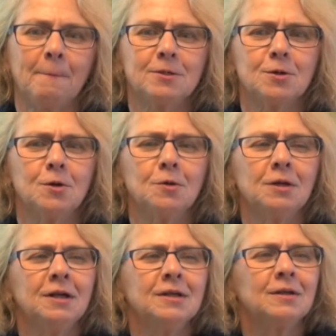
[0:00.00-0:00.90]

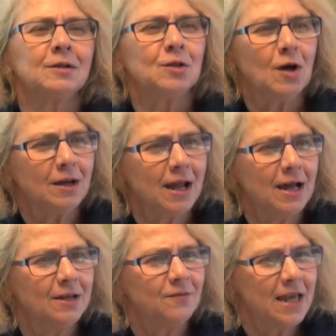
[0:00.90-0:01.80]
So, not
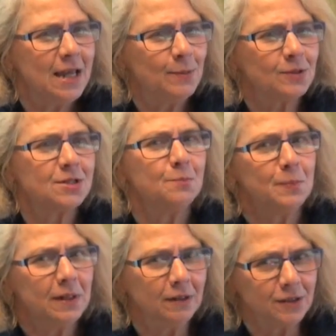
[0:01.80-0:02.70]
kind of able to
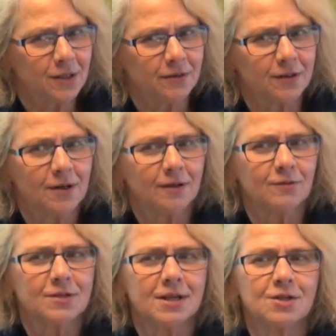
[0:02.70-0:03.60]
build on the
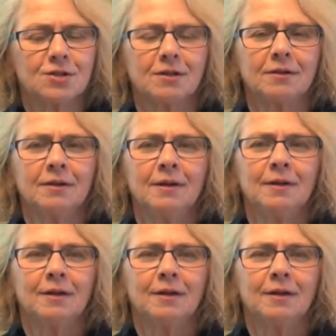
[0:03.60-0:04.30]
conversation,